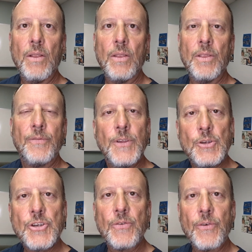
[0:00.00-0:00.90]
the
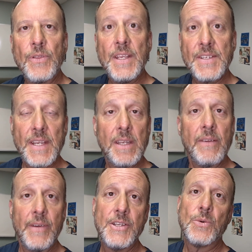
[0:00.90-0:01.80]
future for these
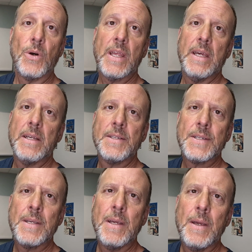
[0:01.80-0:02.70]
individual
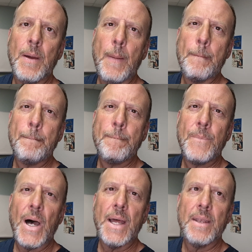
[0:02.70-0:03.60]
kids,
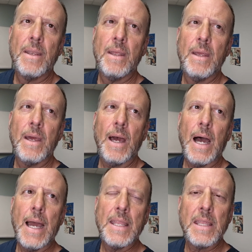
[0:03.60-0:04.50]
but
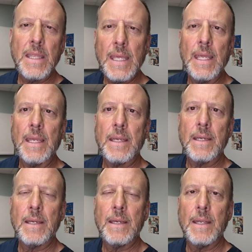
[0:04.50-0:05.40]
I
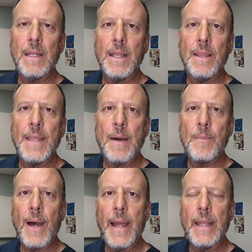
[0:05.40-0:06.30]
think that
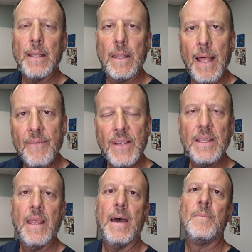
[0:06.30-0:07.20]
by
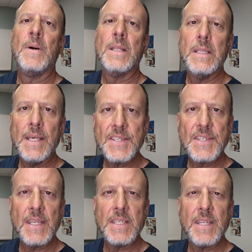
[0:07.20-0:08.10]
loving them,
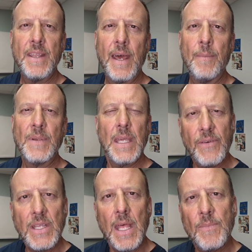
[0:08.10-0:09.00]
listening to them,
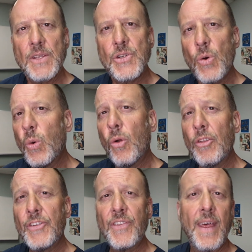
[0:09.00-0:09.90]
giving them the
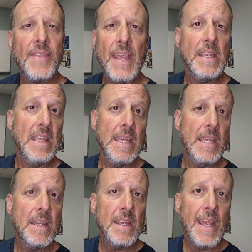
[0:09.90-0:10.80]
tools that they
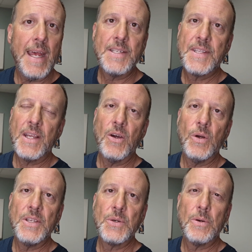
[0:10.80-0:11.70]
need as they go
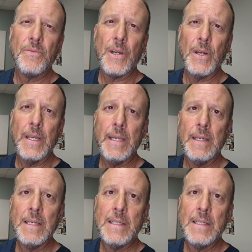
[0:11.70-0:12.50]
into a very